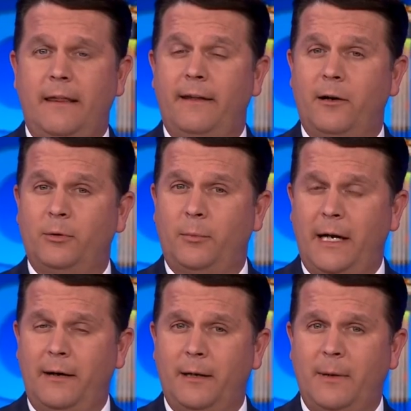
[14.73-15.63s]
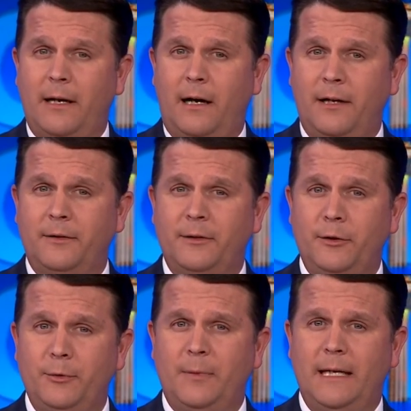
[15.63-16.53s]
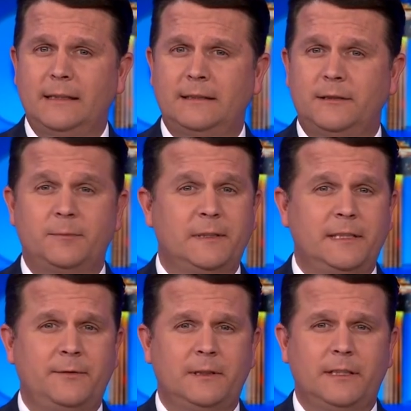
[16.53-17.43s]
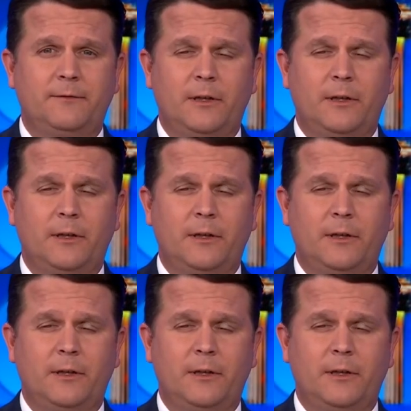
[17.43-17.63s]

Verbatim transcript: they are preparing about 100 new beds specifically